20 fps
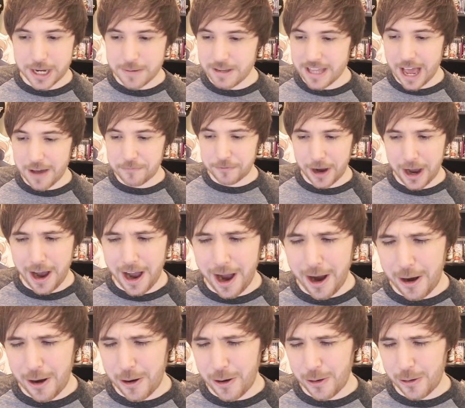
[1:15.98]
give me that.
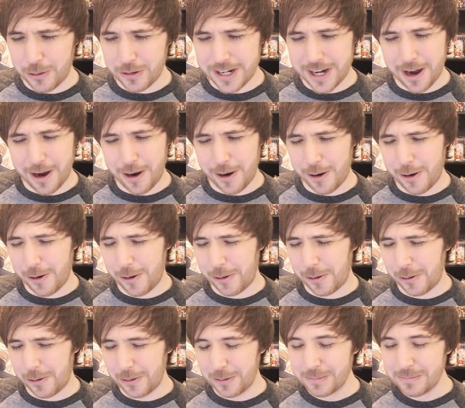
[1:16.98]
oh
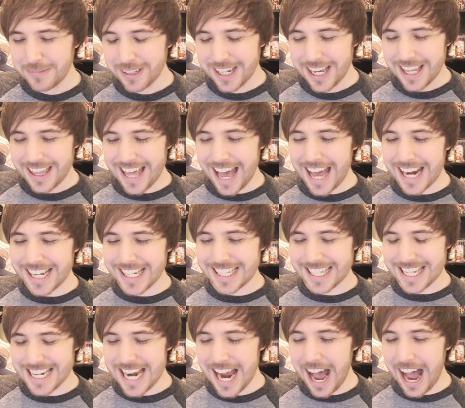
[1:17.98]
no. That
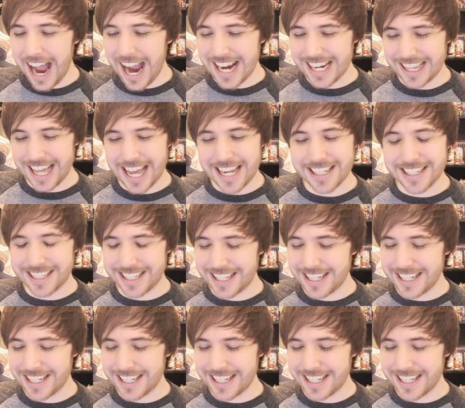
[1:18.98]
is not. That is.